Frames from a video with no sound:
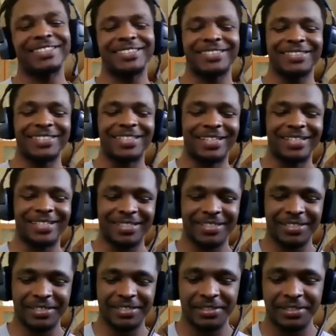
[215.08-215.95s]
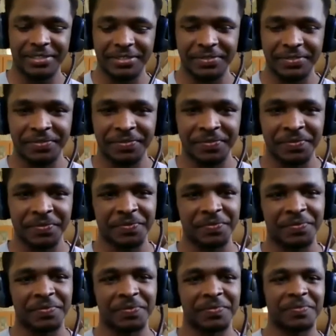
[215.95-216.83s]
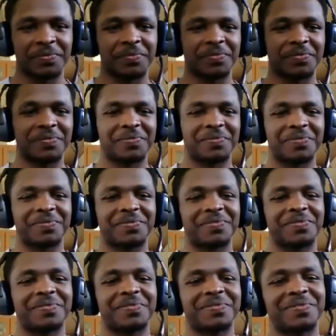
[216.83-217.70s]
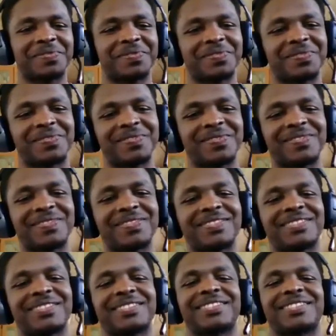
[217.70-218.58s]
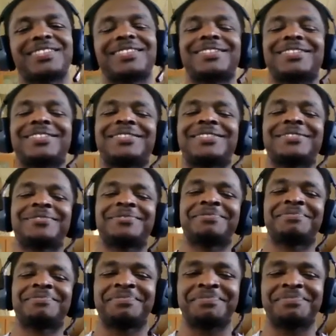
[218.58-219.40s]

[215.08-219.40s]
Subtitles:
(not speaking)